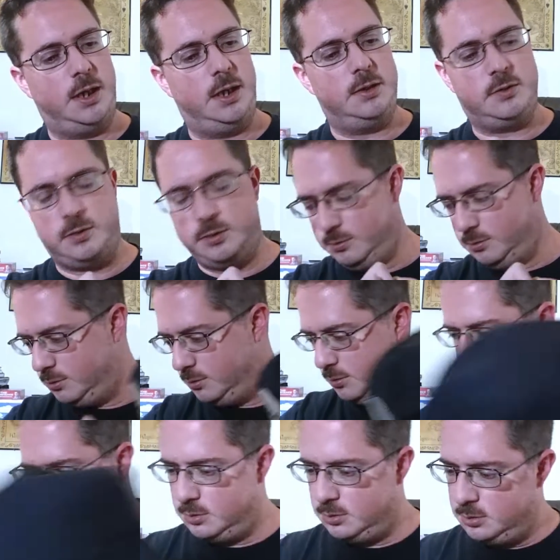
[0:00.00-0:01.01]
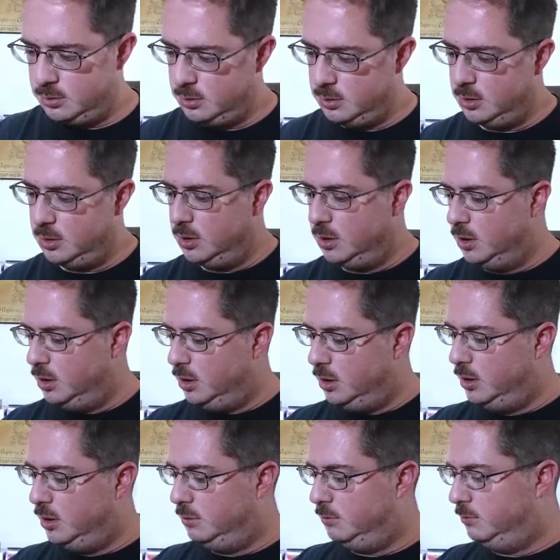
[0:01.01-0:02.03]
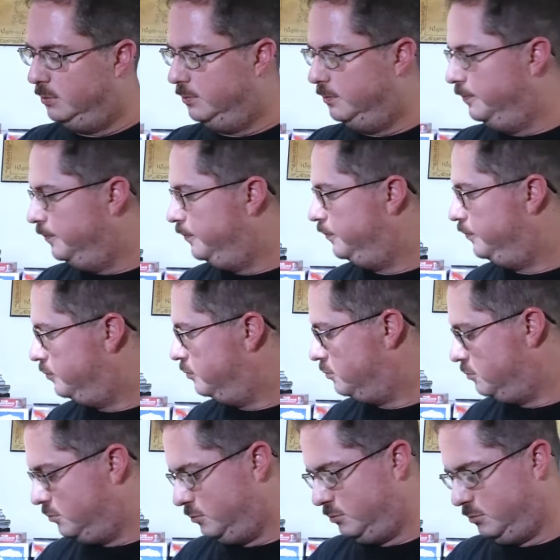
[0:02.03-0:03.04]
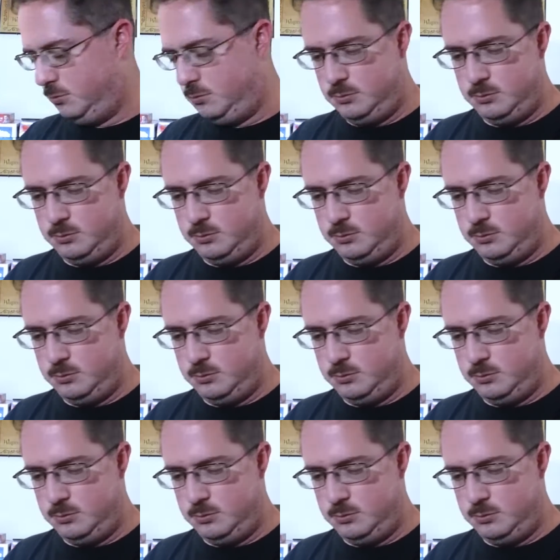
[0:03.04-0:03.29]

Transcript: So this is the hat. Um,